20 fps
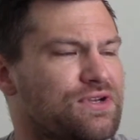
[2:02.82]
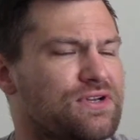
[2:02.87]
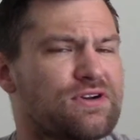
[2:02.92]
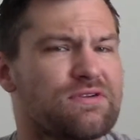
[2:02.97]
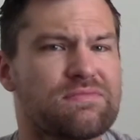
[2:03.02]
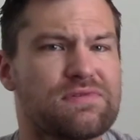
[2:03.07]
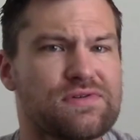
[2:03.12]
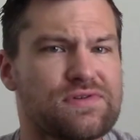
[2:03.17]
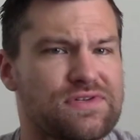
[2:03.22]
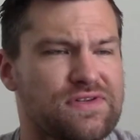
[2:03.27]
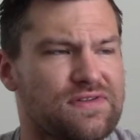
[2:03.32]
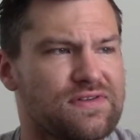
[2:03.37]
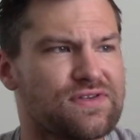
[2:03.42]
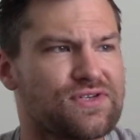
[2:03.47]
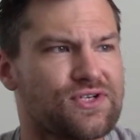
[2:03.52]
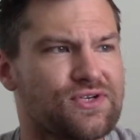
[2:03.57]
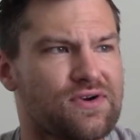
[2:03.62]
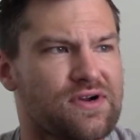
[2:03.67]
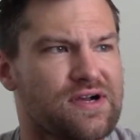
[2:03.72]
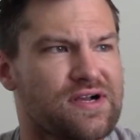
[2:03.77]
know, most of
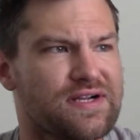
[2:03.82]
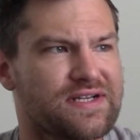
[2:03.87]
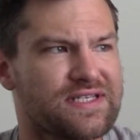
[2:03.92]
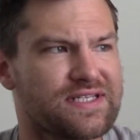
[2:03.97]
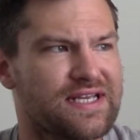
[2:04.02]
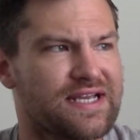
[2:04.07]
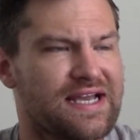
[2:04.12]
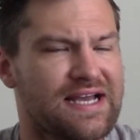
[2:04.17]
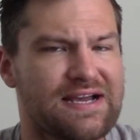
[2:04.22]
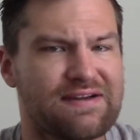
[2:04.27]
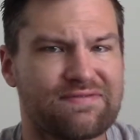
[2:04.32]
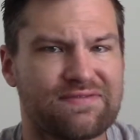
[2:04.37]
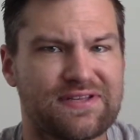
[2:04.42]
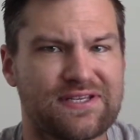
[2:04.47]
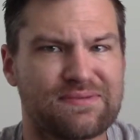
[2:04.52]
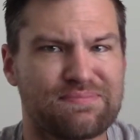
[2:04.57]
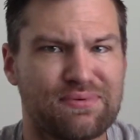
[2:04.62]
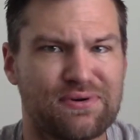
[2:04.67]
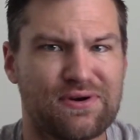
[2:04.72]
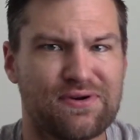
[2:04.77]
these drugs they have
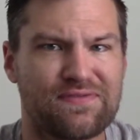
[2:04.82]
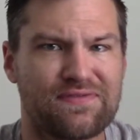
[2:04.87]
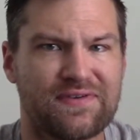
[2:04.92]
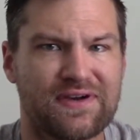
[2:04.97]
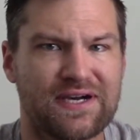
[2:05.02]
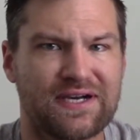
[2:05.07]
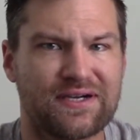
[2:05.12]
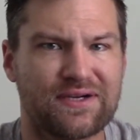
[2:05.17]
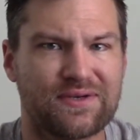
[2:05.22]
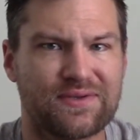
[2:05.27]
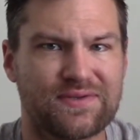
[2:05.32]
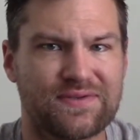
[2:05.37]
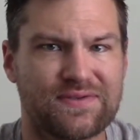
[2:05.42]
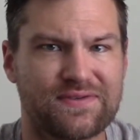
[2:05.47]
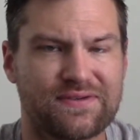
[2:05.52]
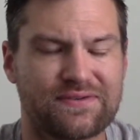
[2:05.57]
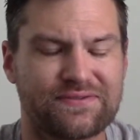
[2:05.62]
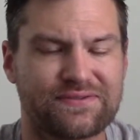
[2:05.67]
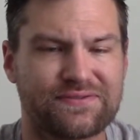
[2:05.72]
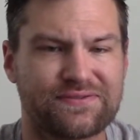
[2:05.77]
these
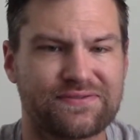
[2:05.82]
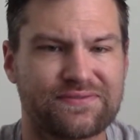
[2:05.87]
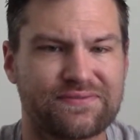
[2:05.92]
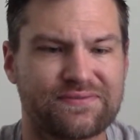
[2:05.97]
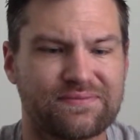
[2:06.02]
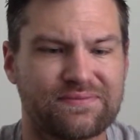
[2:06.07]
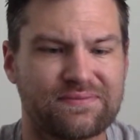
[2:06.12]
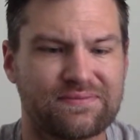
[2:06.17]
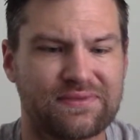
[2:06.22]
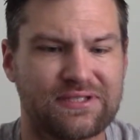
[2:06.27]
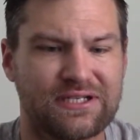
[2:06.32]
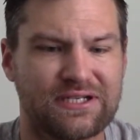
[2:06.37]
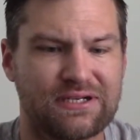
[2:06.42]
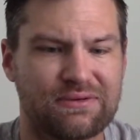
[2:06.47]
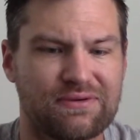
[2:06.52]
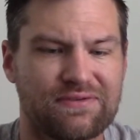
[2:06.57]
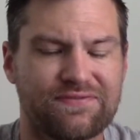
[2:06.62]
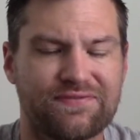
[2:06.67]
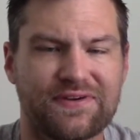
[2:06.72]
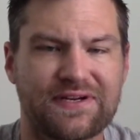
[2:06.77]
profiles of you
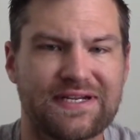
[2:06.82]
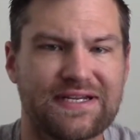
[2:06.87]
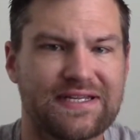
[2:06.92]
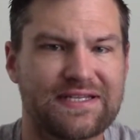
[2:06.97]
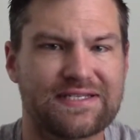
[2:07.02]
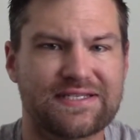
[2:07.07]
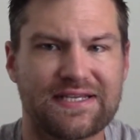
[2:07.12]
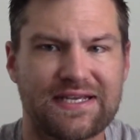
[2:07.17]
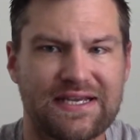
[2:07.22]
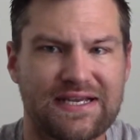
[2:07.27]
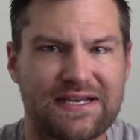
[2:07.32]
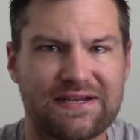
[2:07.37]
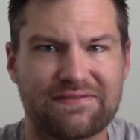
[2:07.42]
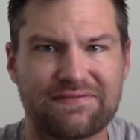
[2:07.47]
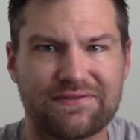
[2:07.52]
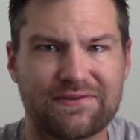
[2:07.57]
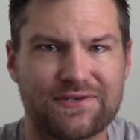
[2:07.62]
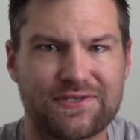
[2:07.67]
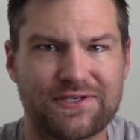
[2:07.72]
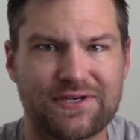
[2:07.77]
know affinities they have
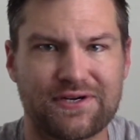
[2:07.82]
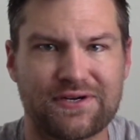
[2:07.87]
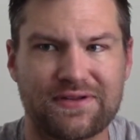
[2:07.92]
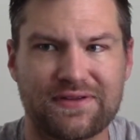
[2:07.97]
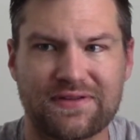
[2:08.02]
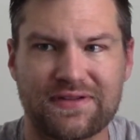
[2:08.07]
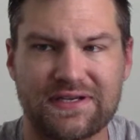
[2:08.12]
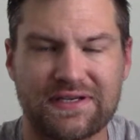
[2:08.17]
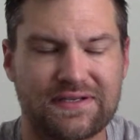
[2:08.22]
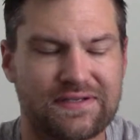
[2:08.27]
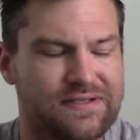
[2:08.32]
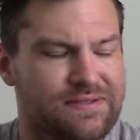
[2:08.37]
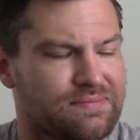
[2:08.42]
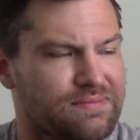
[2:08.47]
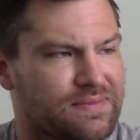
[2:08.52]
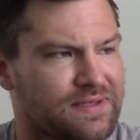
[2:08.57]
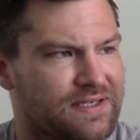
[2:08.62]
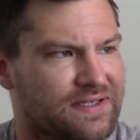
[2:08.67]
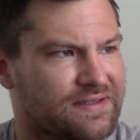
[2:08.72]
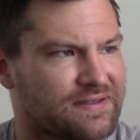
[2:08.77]
for certain things,
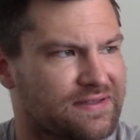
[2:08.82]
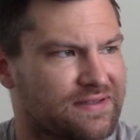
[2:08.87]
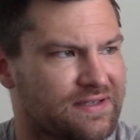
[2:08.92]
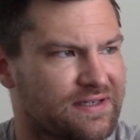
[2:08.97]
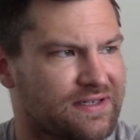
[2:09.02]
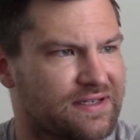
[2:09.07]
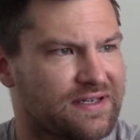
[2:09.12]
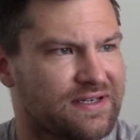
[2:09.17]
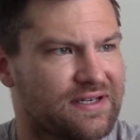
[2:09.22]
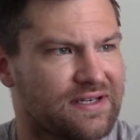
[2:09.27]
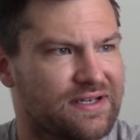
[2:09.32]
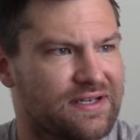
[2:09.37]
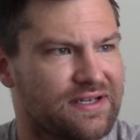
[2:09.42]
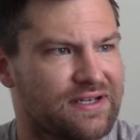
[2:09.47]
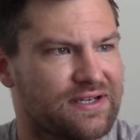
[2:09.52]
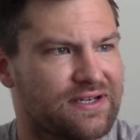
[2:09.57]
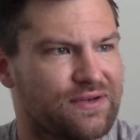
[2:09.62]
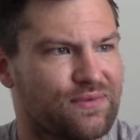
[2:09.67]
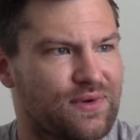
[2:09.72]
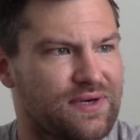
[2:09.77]
and
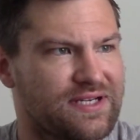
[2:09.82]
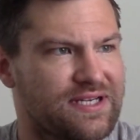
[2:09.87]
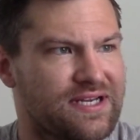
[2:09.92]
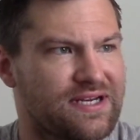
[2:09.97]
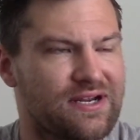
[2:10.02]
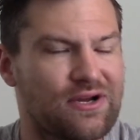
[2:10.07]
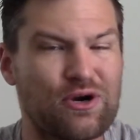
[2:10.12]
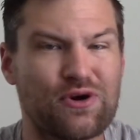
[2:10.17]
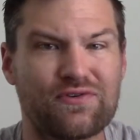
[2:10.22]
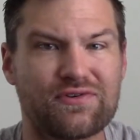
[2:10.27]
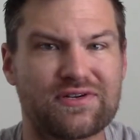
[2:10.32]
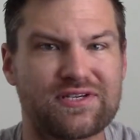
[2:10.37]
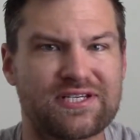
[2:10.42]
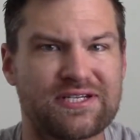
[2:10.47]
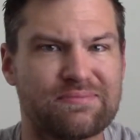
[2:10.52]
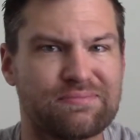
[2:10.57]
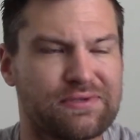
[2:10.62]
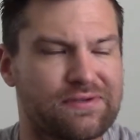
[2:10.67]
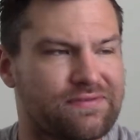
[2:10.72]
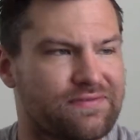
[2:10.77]
we tend to
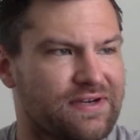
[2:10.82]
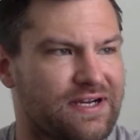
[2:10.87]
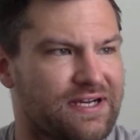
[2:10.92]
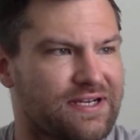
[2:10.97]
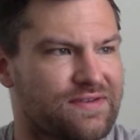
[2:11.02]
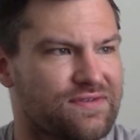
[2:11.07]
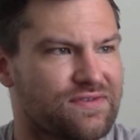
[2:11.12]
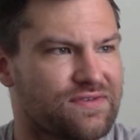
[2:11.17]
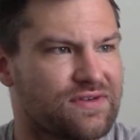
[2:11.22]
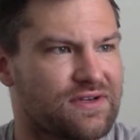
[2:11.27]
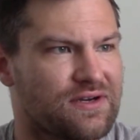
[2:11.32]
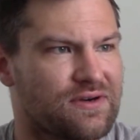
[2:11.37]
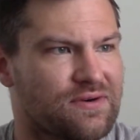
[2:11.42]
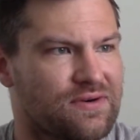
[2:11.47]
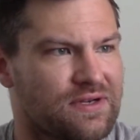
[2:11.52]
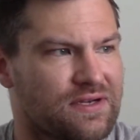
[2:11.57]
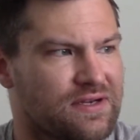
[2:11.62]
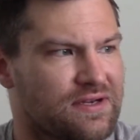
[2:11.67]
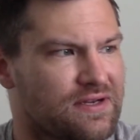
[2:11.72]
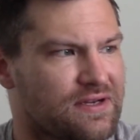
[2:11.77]
oversimplify.
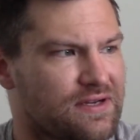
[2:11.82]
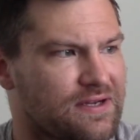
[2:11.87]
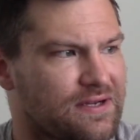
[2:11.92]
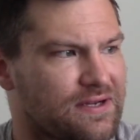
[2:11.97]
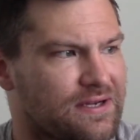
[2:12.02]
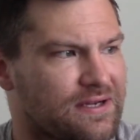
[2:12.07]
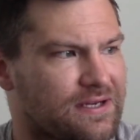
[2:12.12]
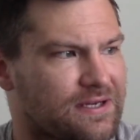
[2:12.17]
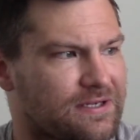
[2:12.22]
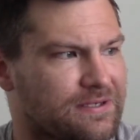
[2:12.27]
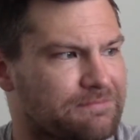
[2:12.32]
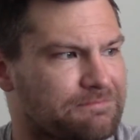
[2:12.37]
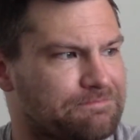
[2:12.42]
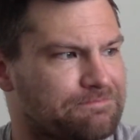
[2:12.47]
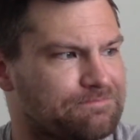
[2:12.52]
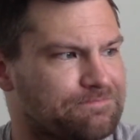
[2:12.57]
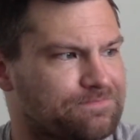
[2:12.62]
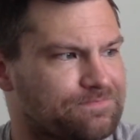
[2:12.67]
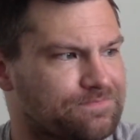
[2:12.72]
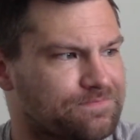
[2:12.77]
So,
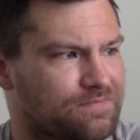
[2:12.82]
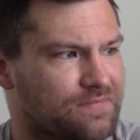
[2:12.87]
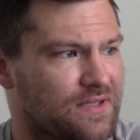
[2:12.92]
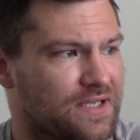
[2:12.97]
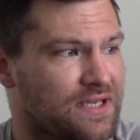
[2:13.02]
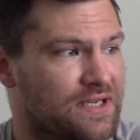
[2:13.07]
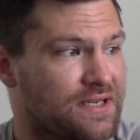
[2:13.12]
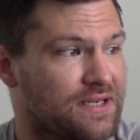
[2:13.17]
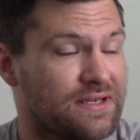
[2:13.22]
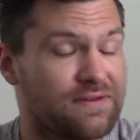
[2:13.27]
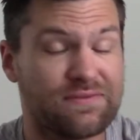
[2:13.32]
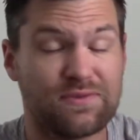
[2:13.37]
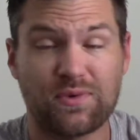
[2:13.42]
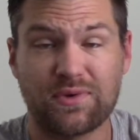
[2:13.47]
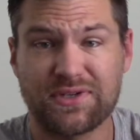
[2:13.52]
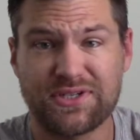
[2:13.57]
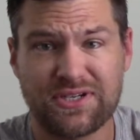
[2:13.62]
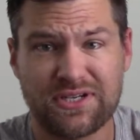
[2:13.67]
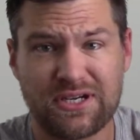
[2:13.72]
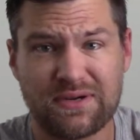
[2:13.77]
um, and of
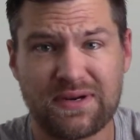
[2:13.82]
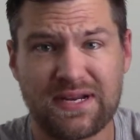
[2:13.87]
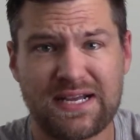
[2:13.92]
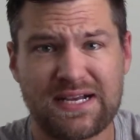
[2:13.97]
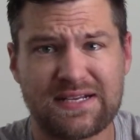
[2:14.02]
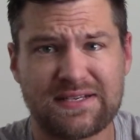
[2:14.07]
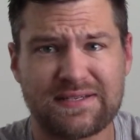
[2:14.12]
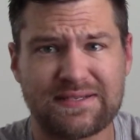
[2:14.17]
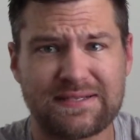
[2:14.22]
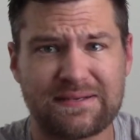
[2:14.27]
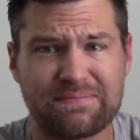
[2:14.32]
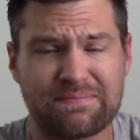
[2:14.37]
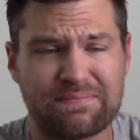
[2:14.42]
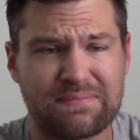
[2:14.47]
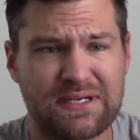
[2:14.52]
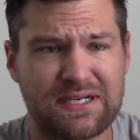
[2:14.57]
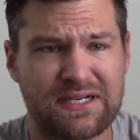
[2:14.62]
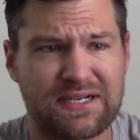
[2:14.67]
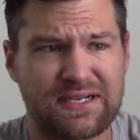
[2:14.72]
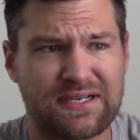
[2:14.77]
course, you know, it has
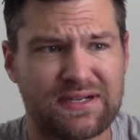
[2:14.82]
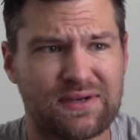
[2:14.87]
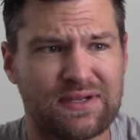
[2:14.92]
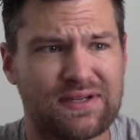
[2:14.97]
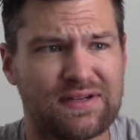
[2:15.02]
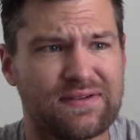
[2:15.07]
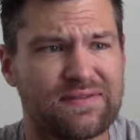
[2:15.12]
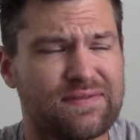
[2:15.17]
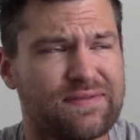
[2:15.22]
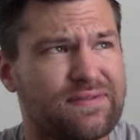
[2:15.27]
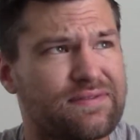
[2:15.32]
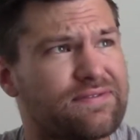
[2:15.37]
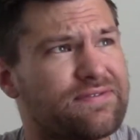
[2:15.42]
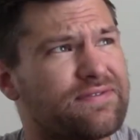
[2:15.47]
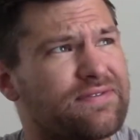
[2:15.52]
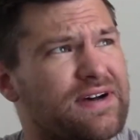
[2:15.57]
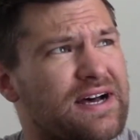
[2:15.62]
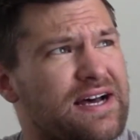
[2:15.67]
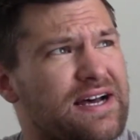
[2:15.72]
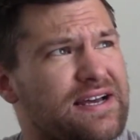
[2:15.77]
some uh, it, it,
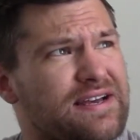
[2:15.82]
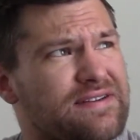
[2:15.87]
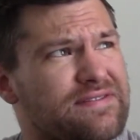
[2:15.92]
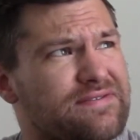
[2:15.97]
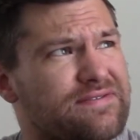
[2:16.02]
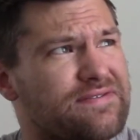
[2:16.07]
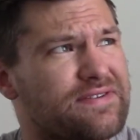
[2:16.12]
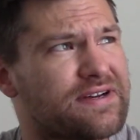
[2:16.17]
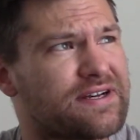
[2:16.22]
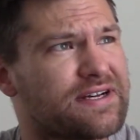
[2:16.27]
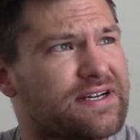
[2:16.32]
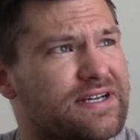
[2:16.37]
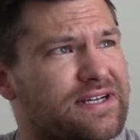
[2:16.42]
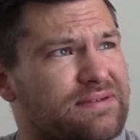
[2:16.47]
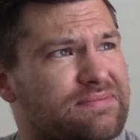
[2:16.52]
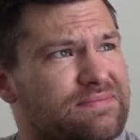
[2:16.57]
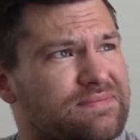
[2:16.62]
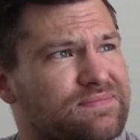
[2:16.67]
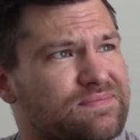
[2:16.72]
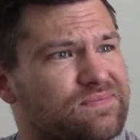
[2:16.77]
five.
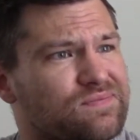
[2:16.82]
Um,